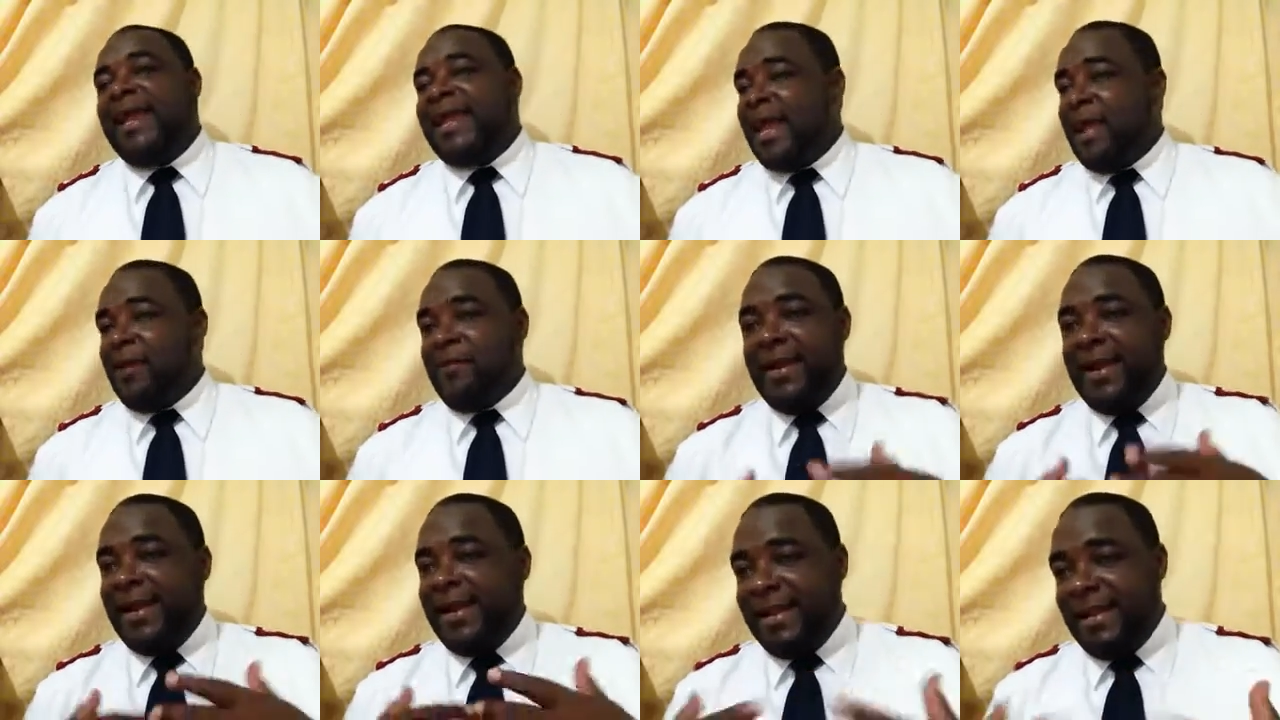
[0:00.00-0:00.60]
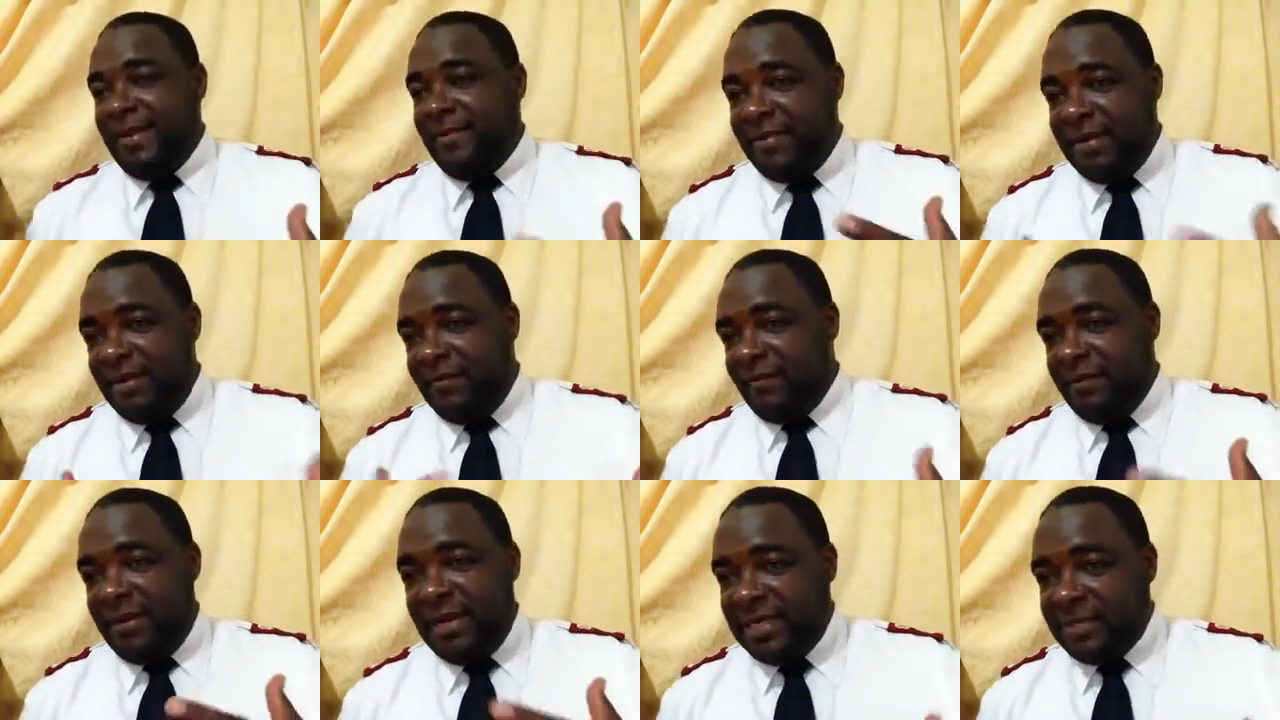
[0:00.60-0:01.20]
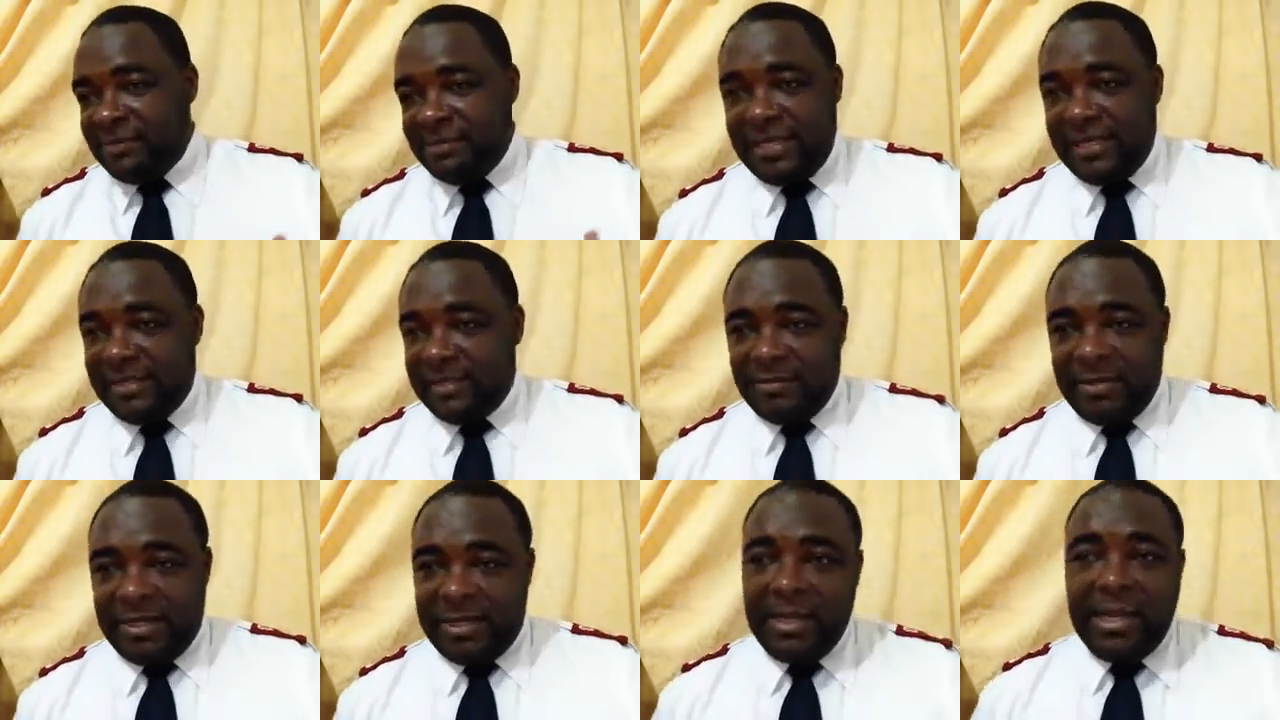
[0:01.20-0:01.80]
There are a number of
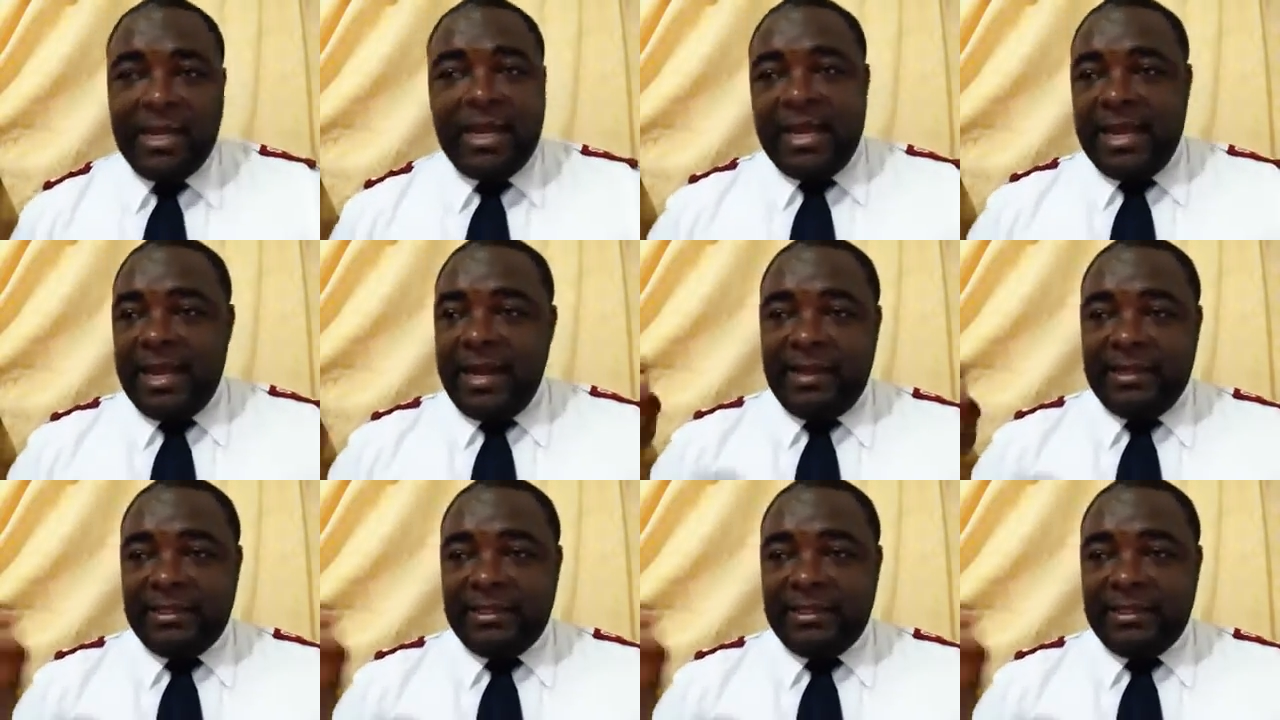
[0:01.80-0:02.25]
people who are.